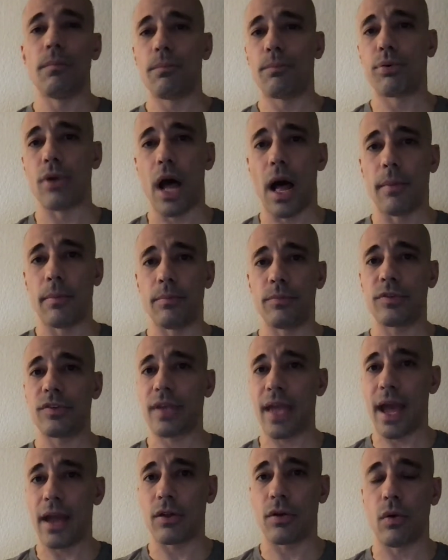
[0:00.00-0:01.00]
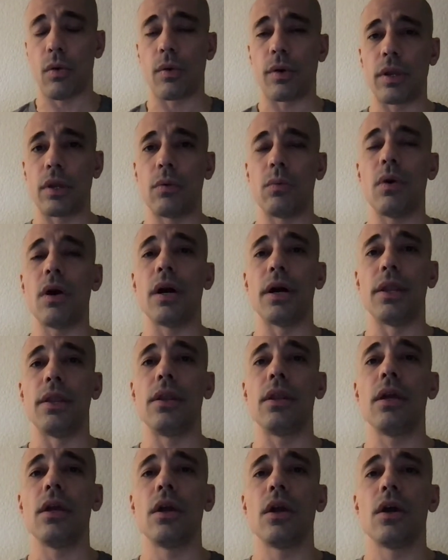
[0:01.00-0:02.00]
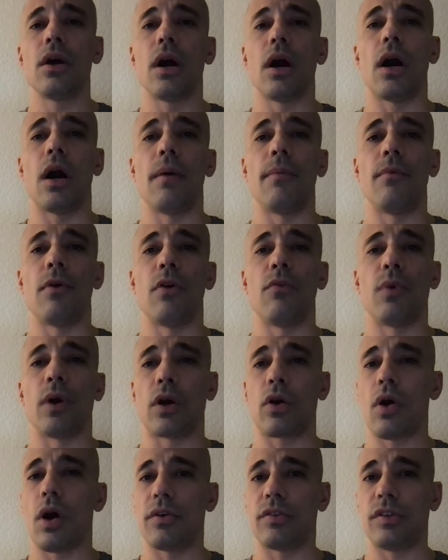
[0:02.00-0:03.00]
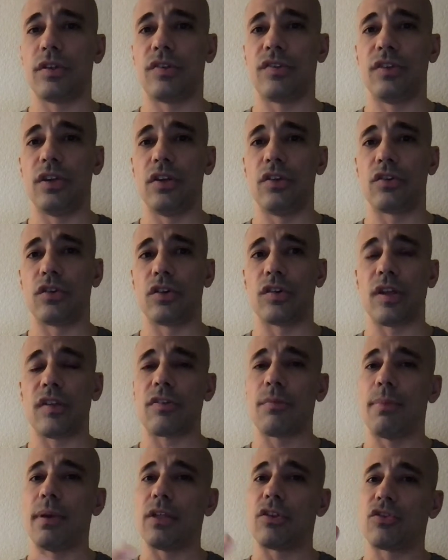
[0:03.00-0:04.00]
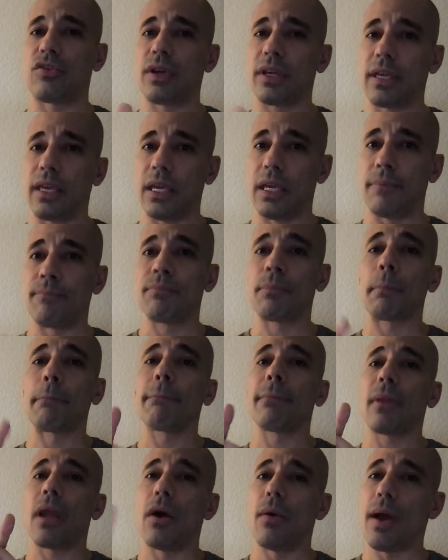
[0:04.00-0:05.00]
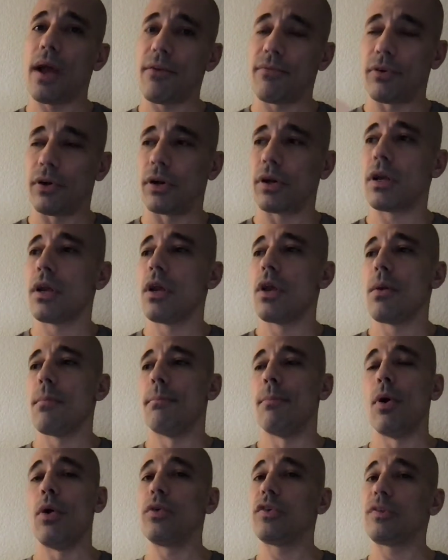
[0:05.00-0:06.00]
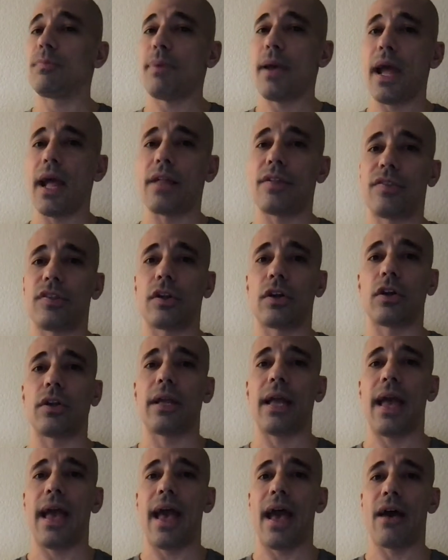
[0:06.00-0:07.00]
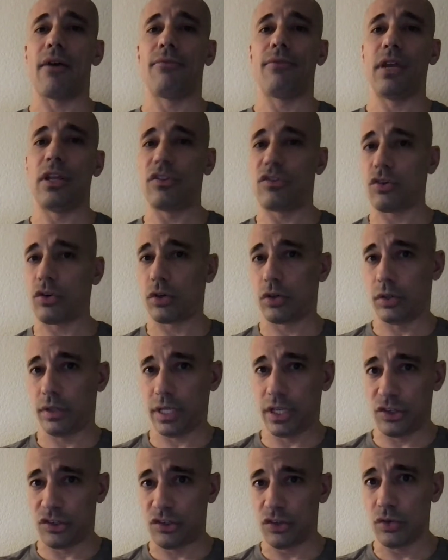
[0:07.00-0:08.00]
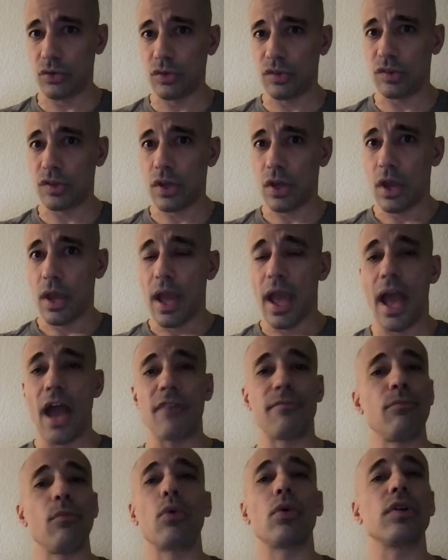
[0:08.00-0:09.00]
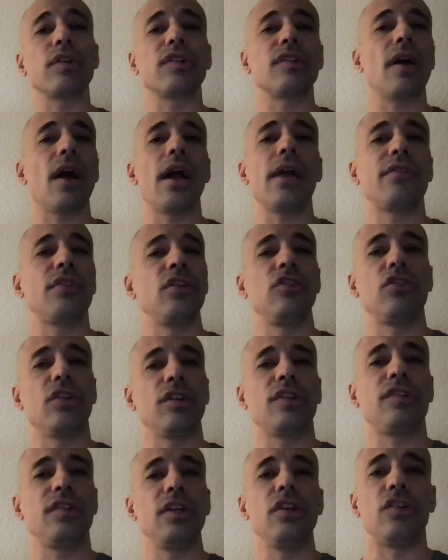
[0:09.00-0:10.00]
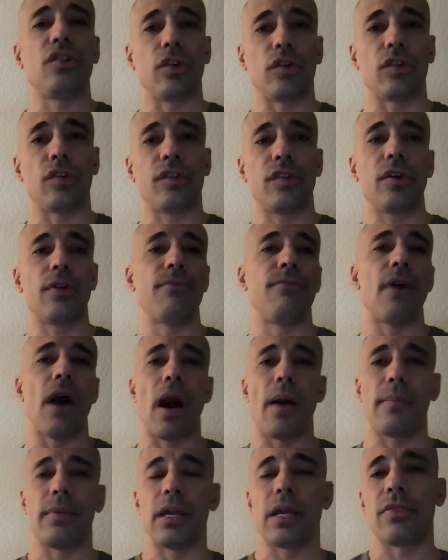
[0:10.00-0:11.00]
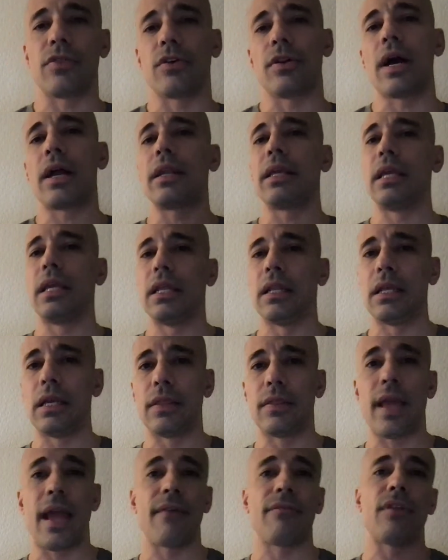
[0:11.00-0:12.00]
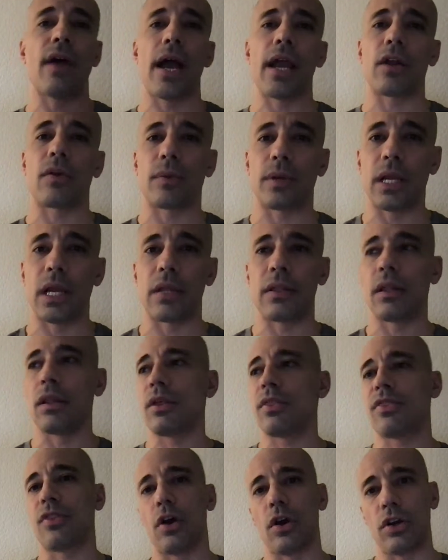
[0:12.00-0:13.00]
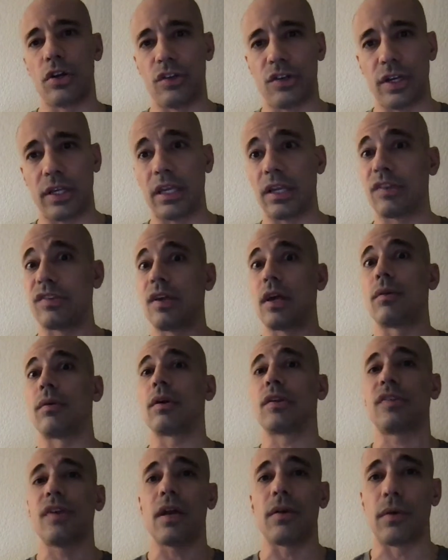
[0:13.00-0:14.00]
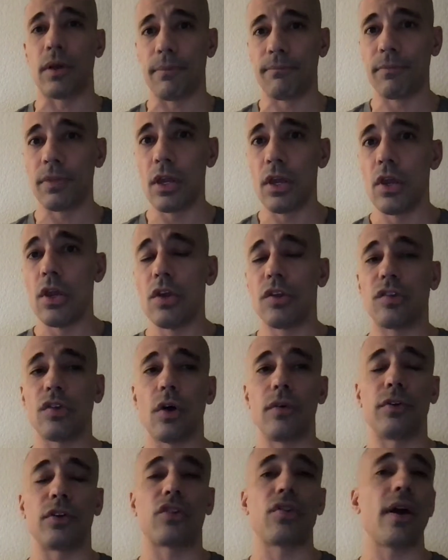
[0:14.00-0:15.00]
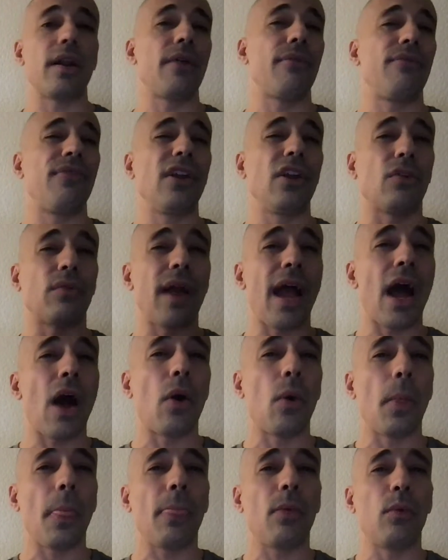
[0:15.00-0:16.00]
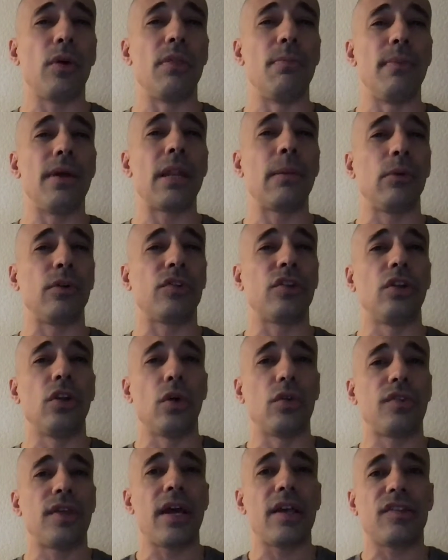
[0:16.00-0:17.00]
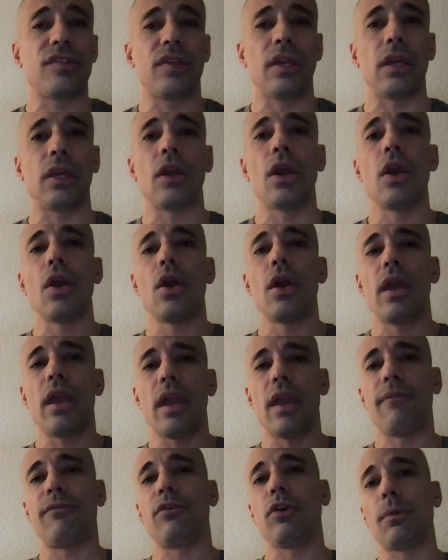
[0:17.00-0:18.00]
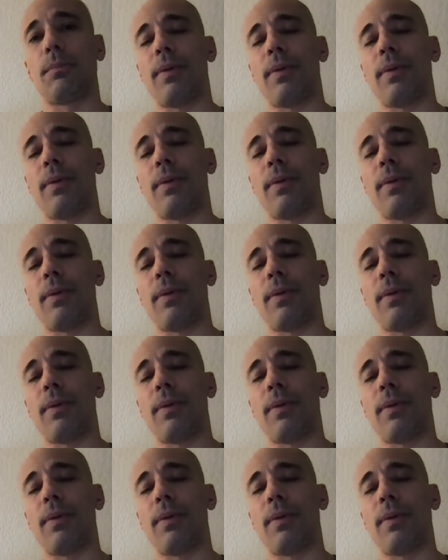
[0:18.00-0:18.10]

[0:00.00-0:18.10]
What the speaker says: problems, category one, of what causes seizures, that's a bit tricky. However, most pets that are gonna have internal issues have more signs than just seizures. They're vomiting, they're not eating, they have diarrhea, they're lethargic, et cetera, et cetera. So if you're trying to figure out with minimal to no testing, if your